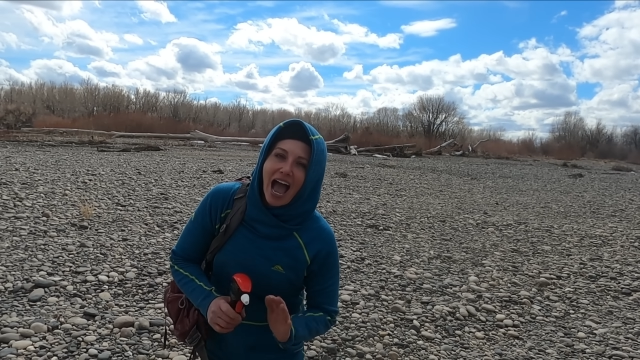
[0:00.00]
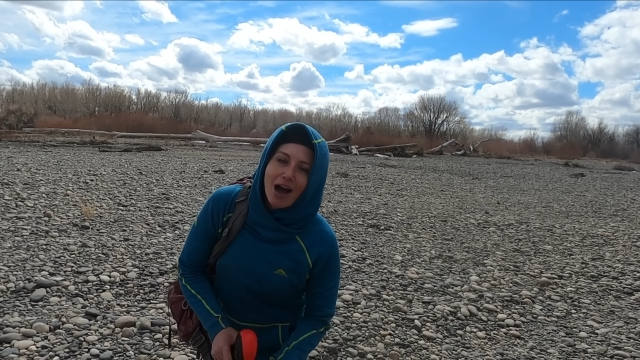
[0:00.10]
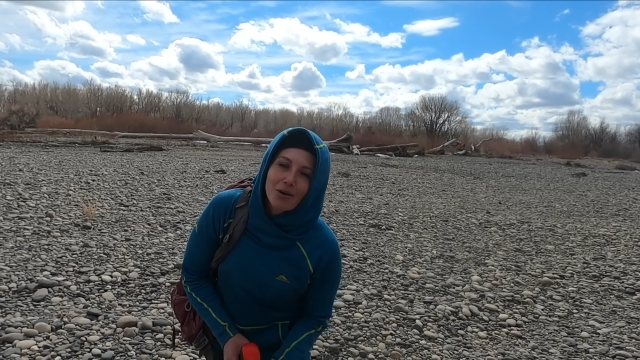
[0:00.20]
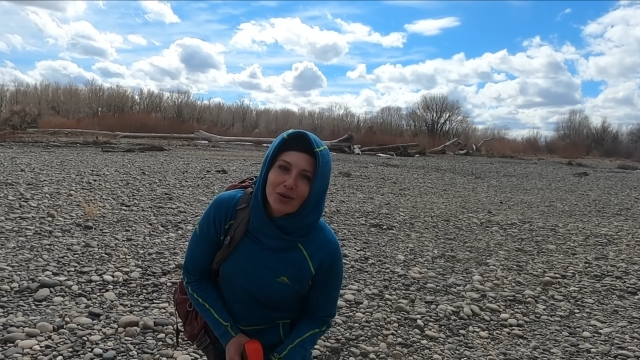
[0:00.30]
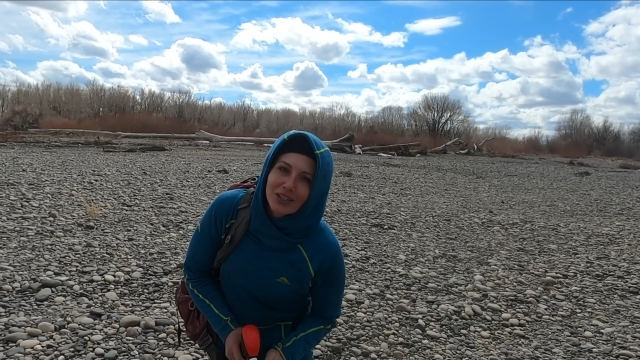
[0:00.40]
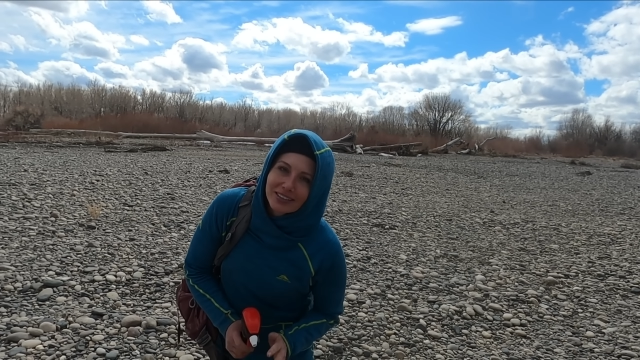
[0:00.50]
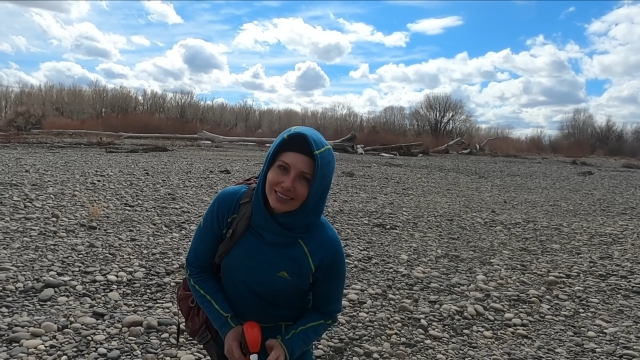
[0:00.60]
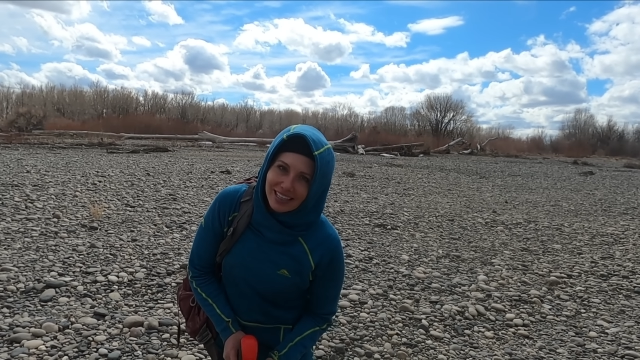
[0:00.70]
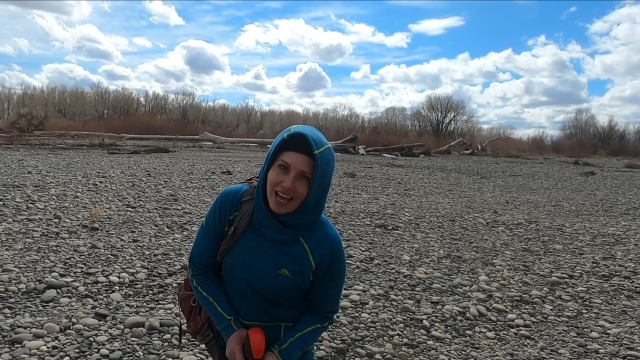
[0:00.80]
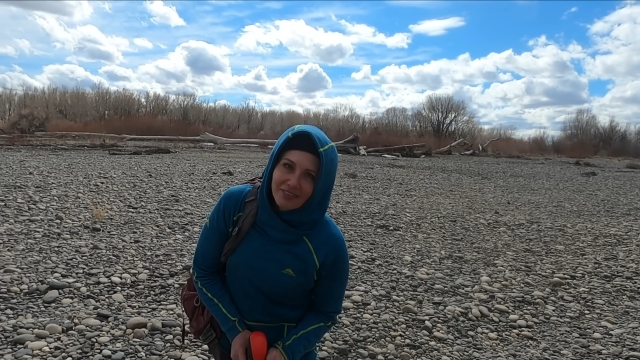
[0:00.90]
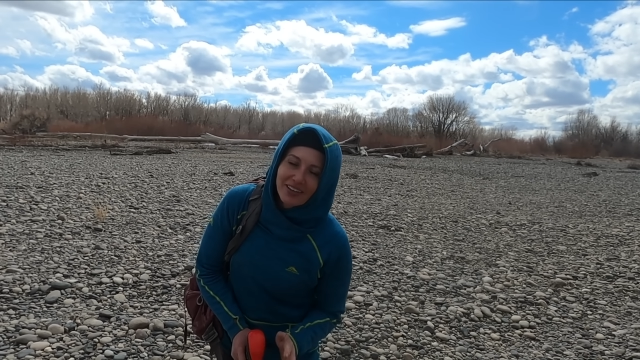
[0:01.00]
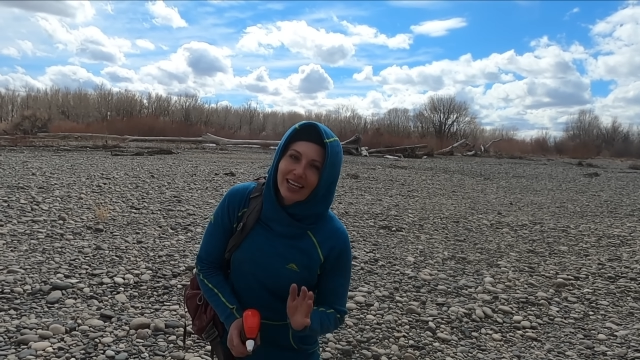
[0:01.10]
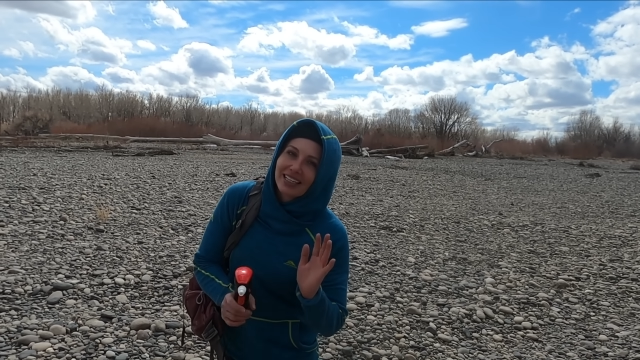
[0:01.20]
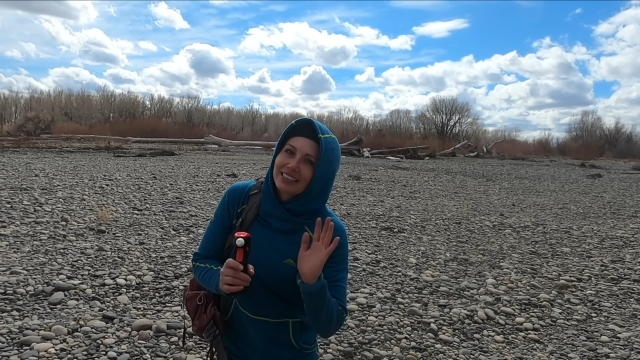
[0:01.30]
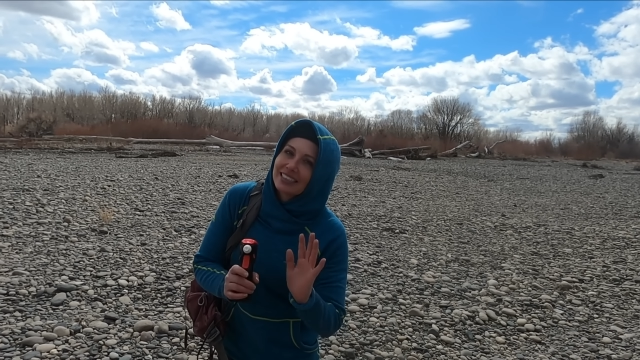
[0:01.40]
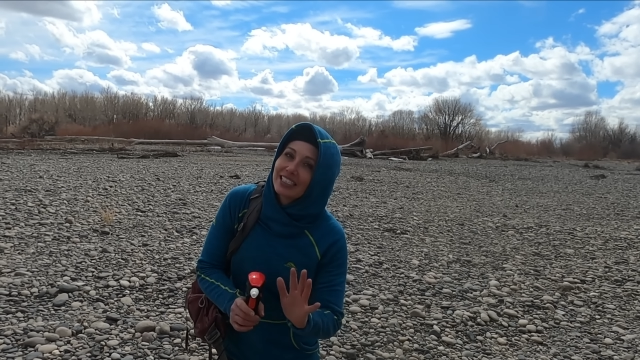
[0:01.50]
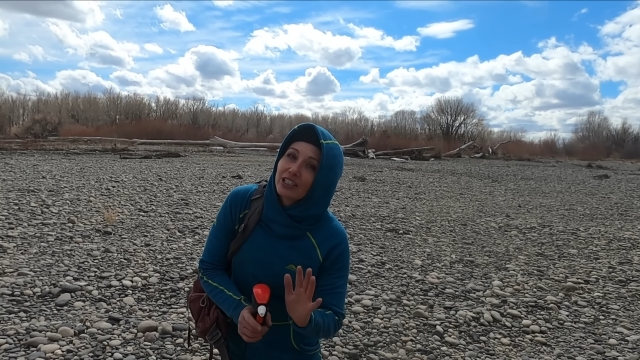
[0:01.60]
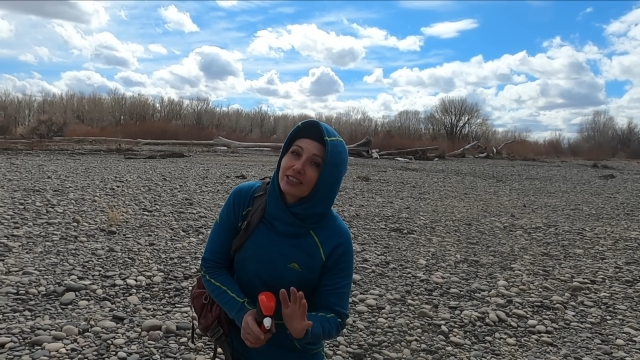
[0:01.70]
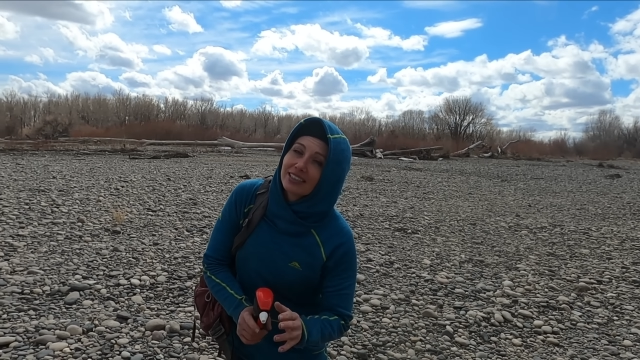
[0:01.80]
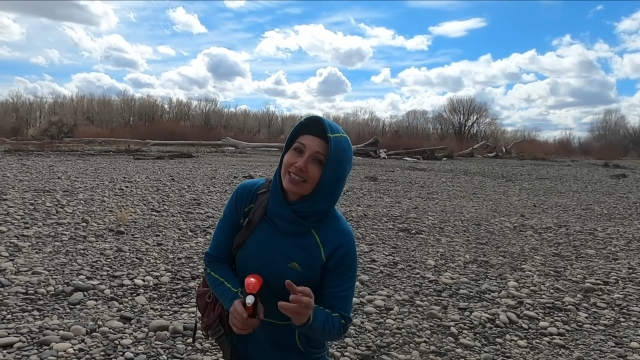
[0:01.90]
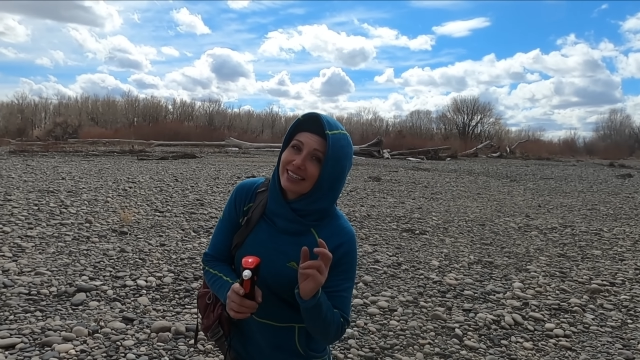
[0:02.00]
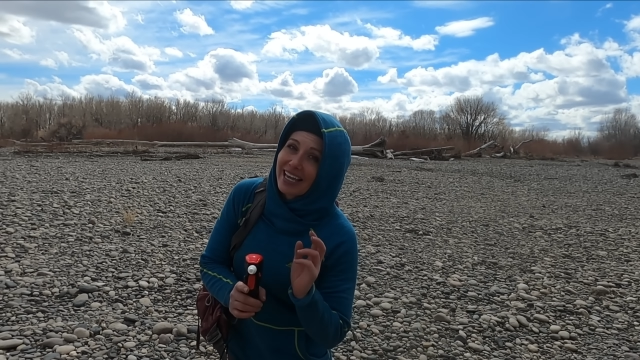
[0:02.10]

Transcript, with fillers: Hours left, like seriously,